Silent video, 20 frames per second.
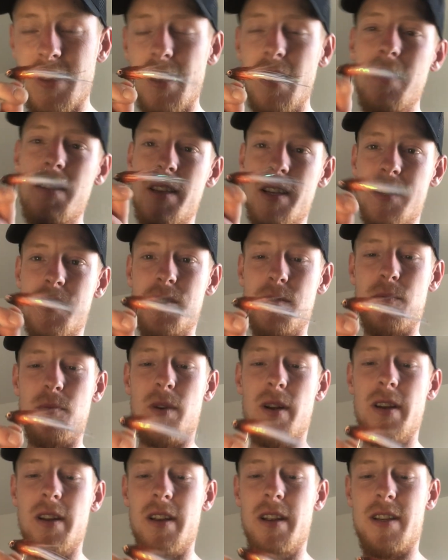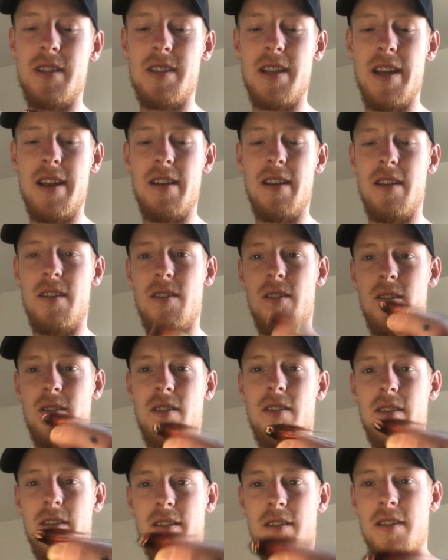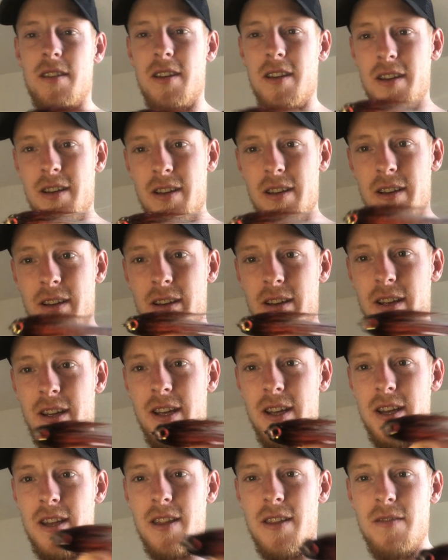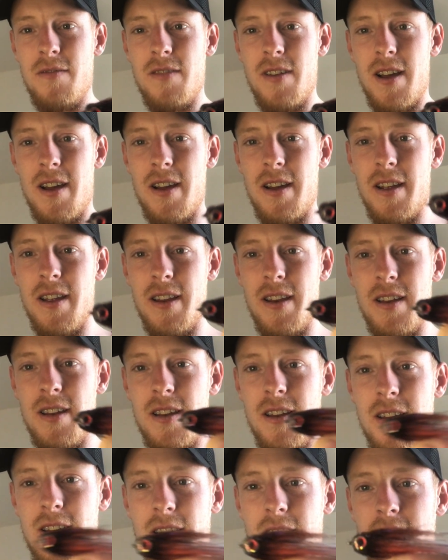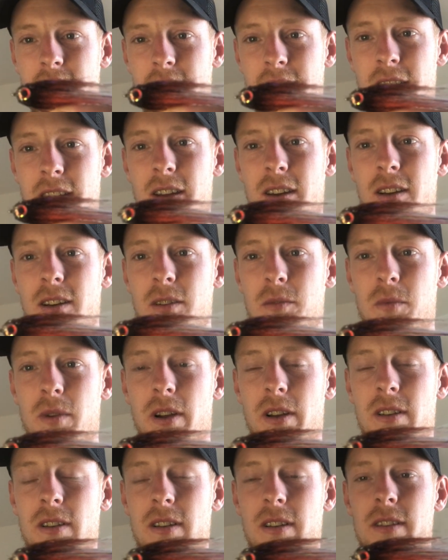this one exactly caught the fly in on one